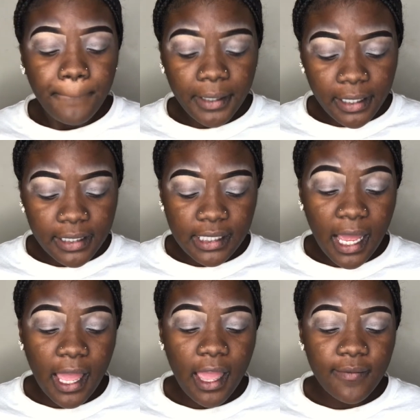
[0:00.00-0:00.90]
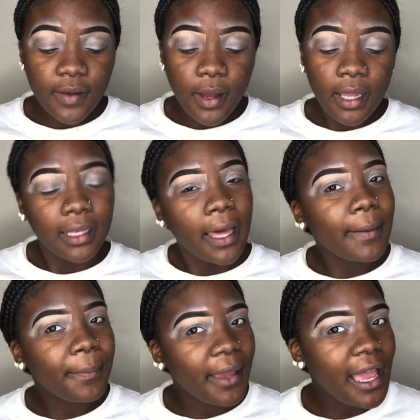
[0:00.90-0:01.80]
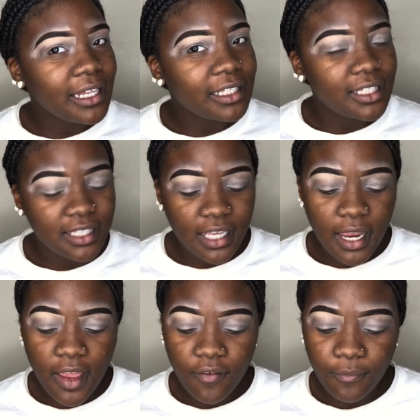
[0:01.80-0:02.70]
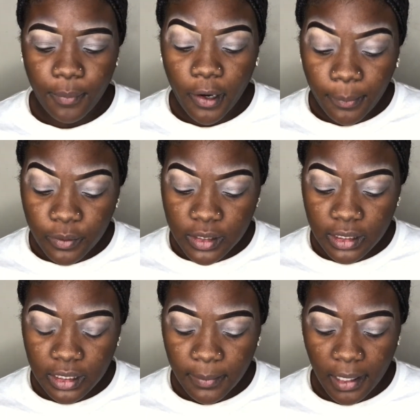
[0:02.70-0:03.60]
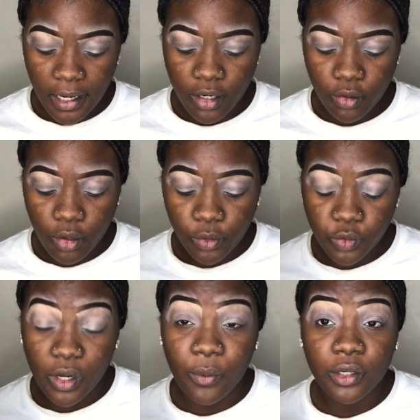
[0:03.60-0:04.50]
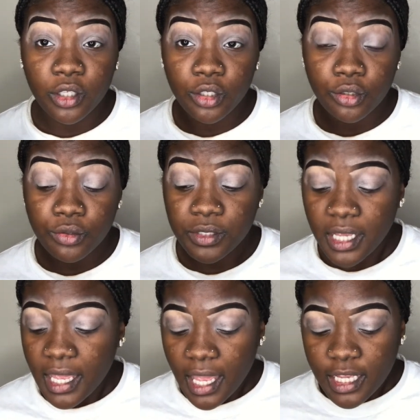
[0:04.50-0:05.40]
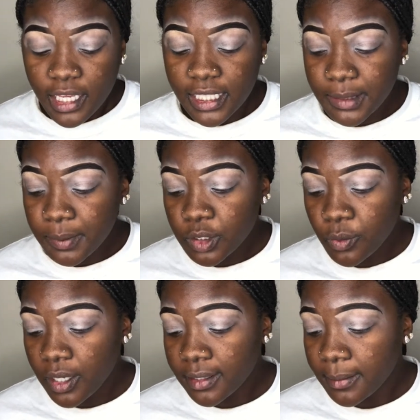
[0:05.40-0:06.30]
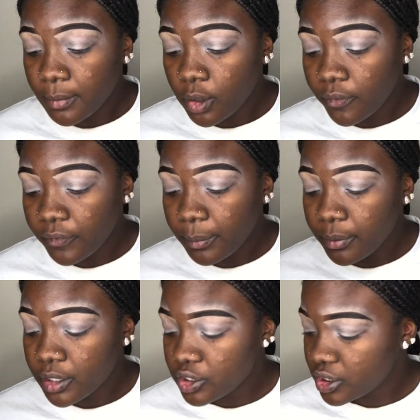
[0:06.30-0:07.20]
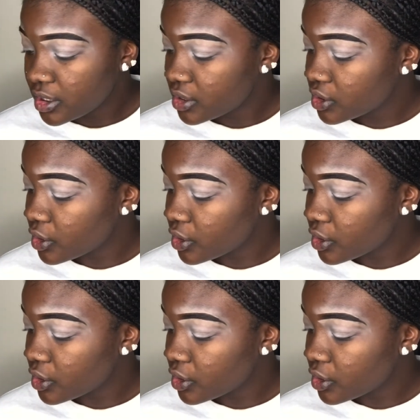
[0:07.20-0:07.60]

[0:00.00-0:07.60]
But I have a lot of palettes that have purples in them and I don't know which one I want to use. It's between the Morphe Brushes